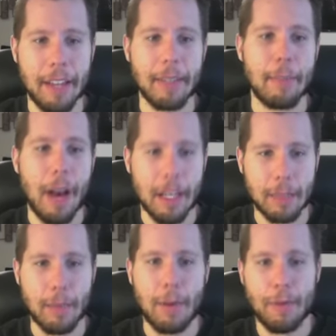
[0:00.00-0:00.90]
Is it
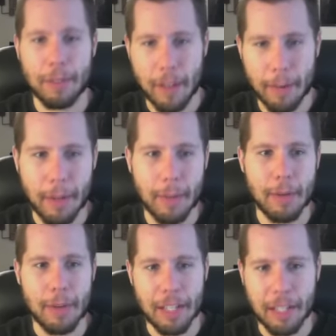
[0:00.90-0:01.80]
possible for
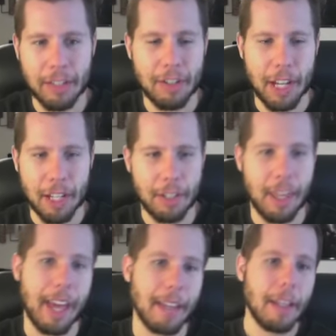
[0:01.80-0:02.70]
WWE to change
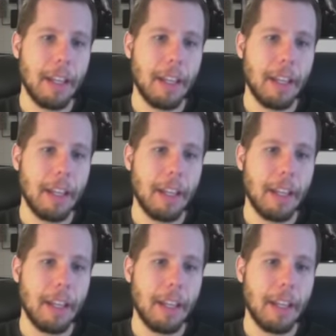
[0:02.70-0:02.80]
that?